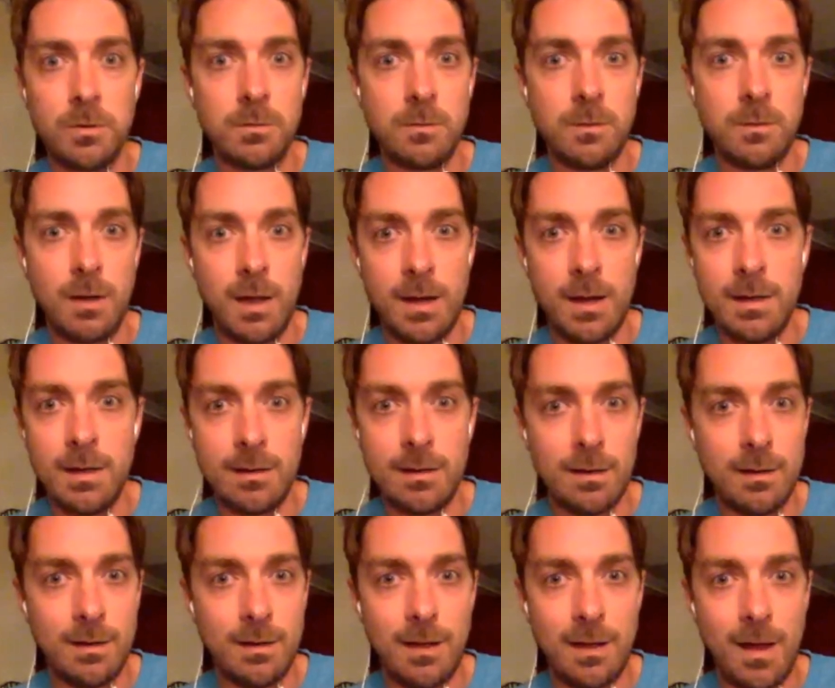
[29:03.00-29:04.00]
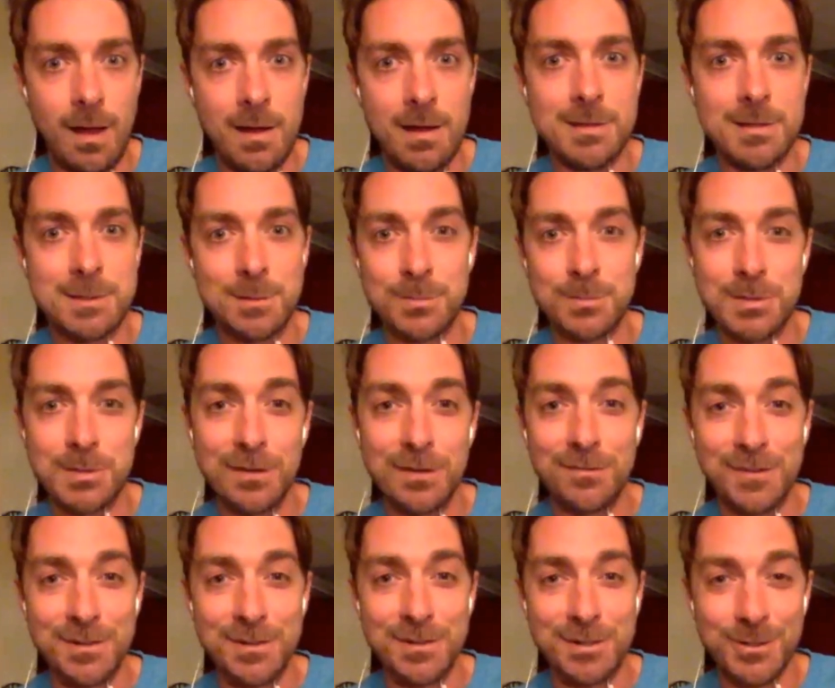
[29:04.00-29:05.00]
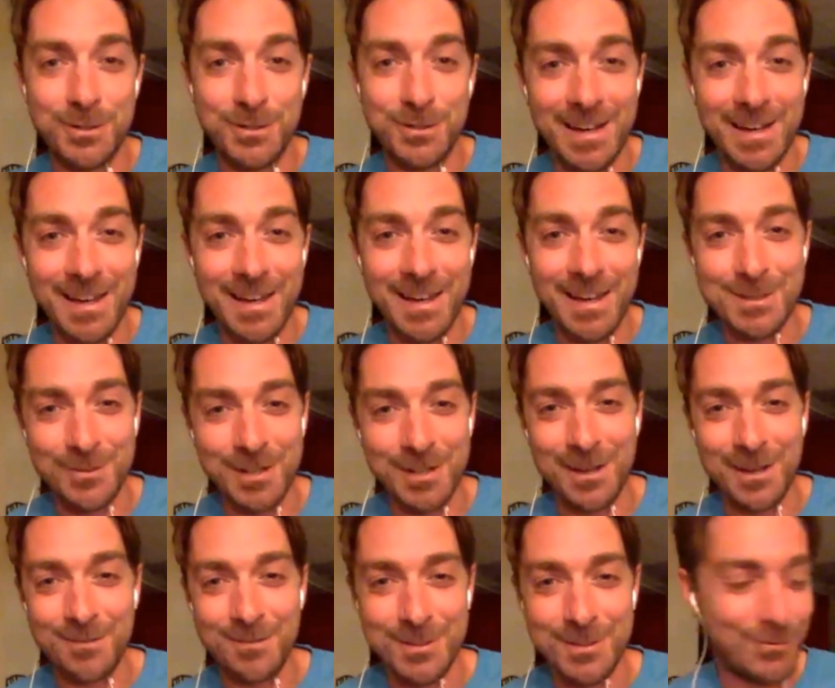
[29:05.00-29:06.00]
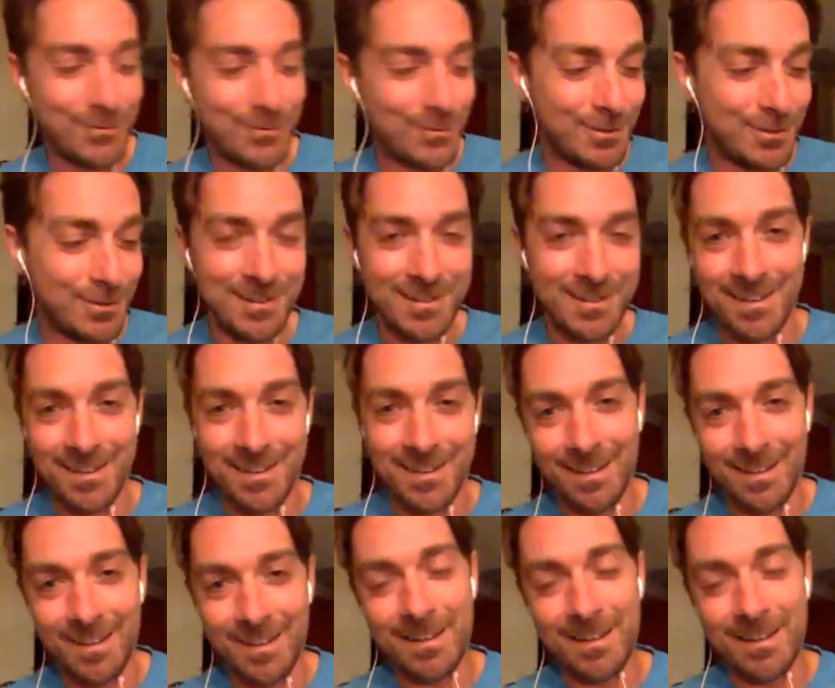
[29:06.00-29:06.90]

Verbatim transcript: well, I need some self-control, I guess, when it comes to food and